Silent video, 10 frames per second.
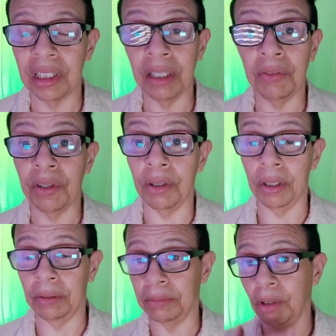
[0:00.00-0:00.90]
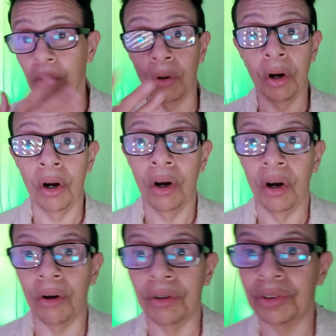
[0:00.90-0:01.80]
TV
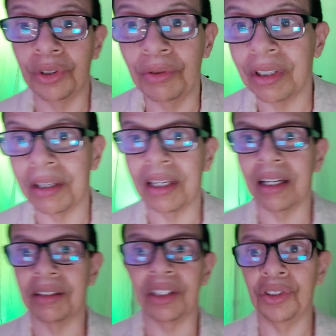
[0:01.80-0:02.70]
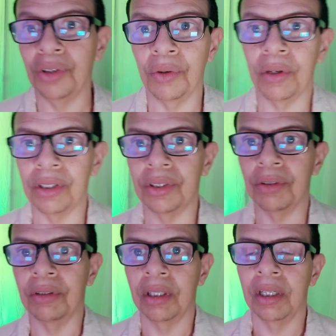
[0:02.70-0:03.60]
or do something else that you don't want to
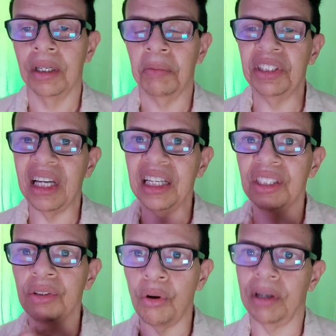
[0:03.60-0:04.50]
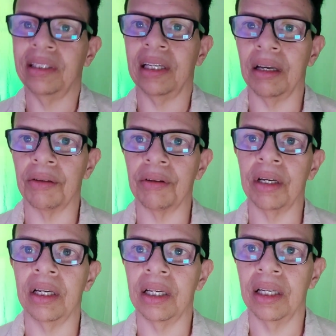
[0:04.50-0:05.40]
do. But you guys talk together.
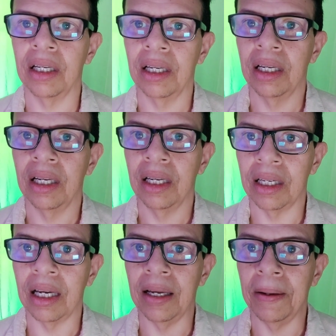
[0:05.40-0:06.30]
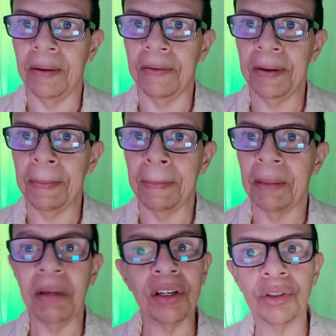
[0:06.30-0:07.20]
Okay, all right?
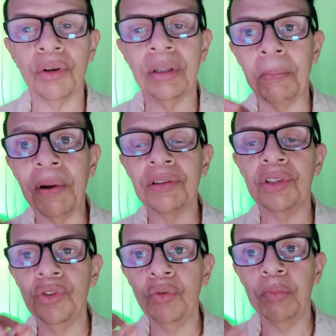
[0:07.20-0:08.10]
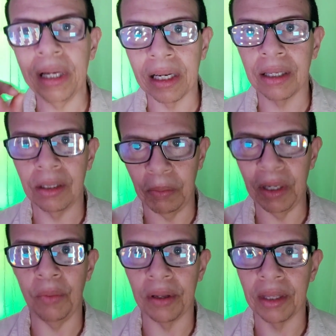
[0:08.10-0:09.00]
Make sure the person you pick to
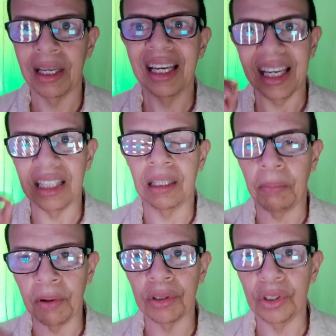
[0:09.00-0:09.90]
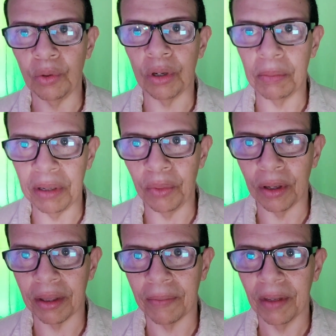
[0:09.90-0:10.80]
be with is the person you want to be
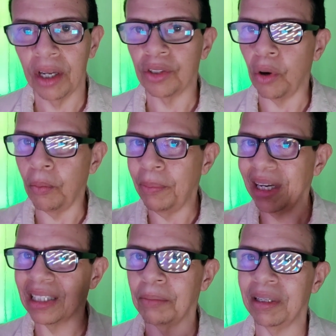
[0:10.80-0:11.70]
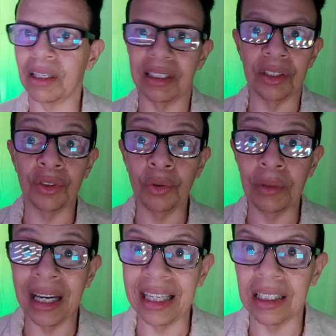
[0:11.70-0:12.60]
with. Don't pick somebody because he's too
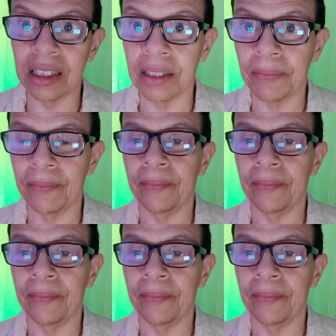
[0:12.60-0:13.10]
nice.